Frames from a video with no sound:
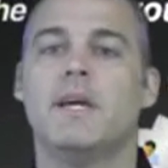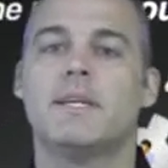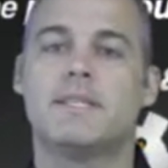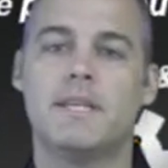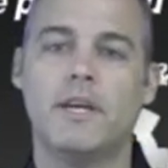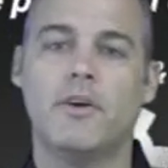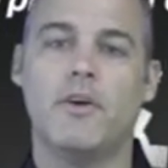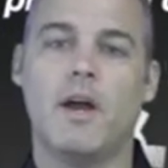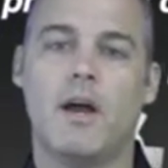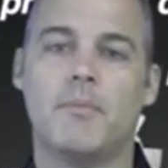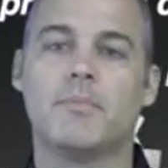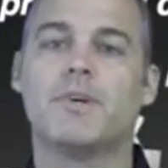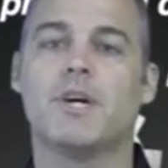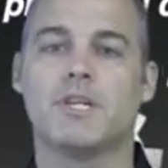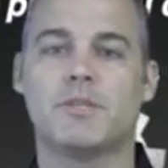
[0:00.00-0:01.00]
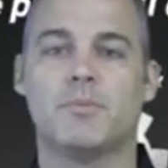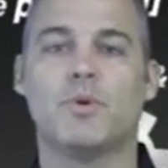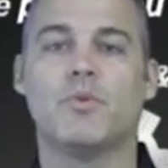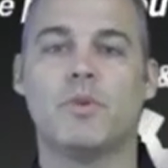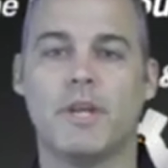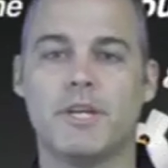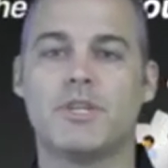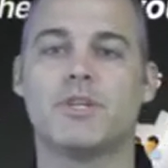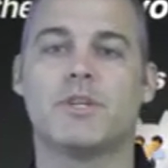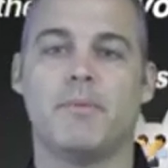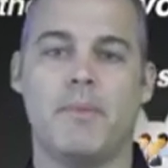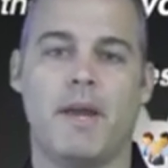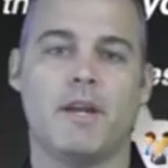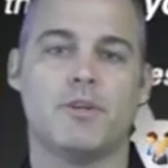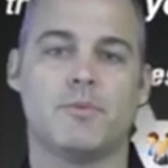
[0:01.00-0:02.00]
CRM, customer
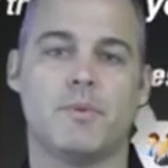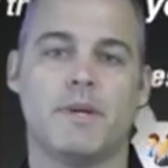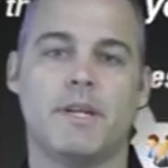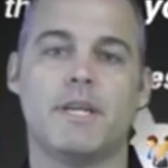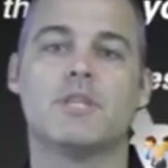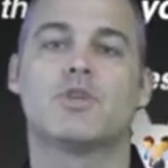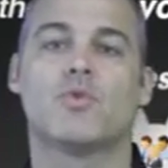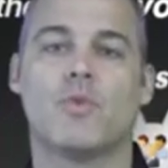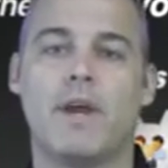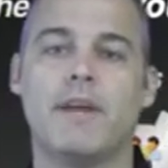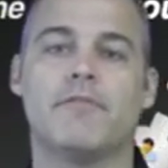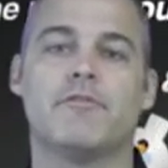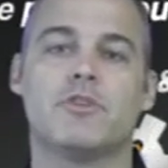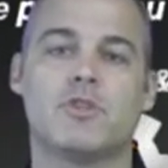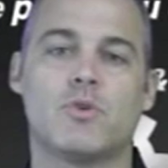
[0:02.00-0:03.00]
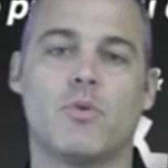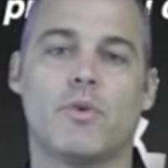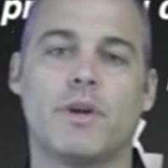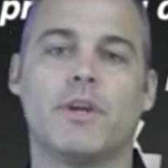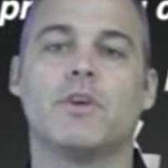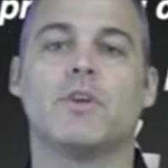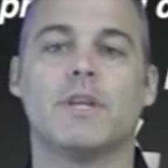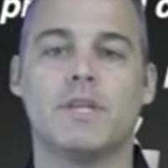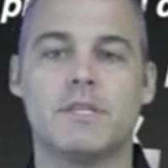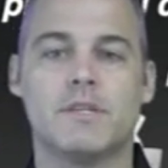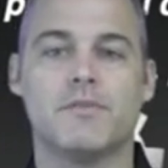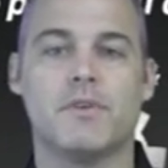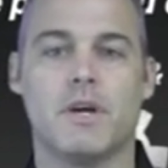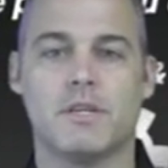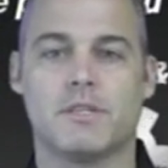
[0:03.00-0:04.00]
relationship management, is great for storing your list
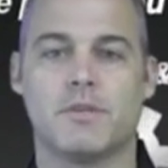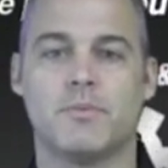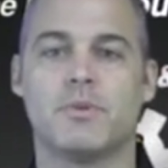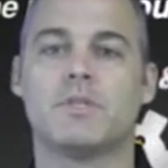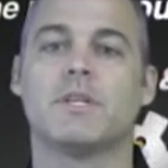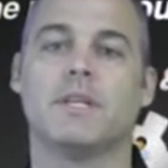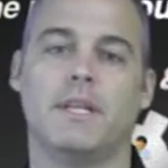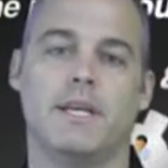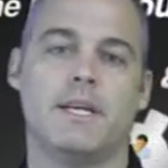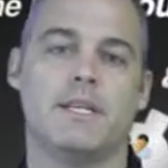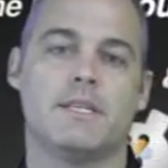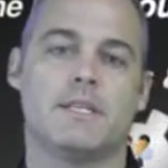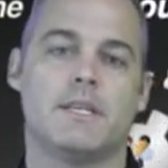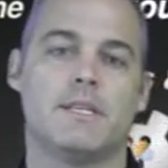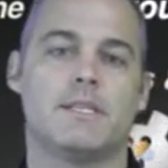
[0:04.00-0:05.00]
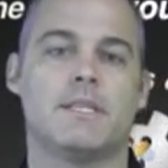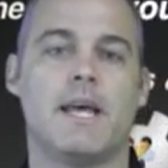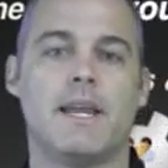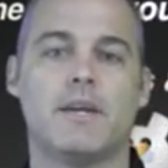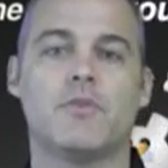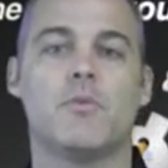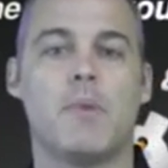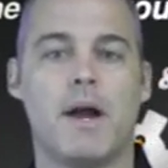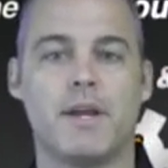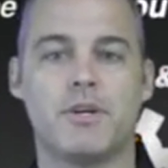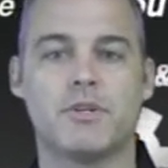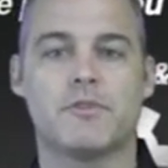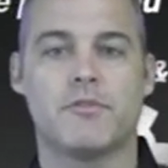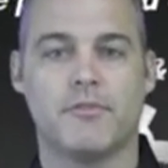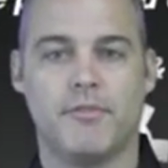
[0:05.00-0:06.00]
of customers and leads, setting
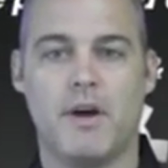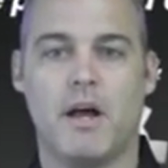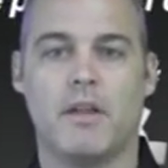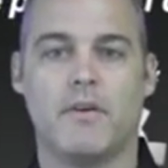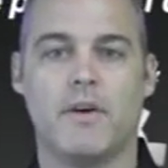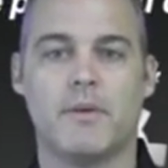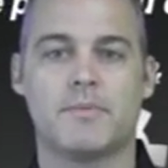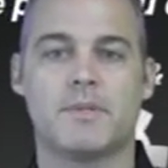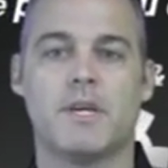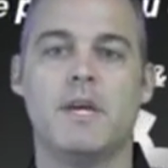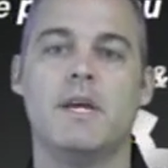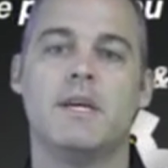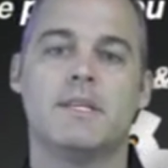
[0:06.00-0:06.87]
reminders for follow-ups,